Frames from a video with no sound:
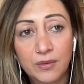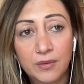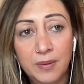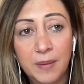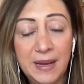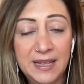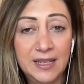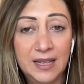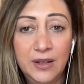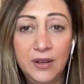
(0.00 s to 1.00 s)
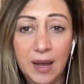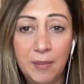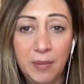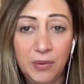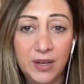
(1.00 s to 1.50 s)
But basically you
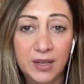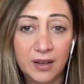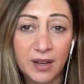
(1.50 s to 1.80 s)
get my point.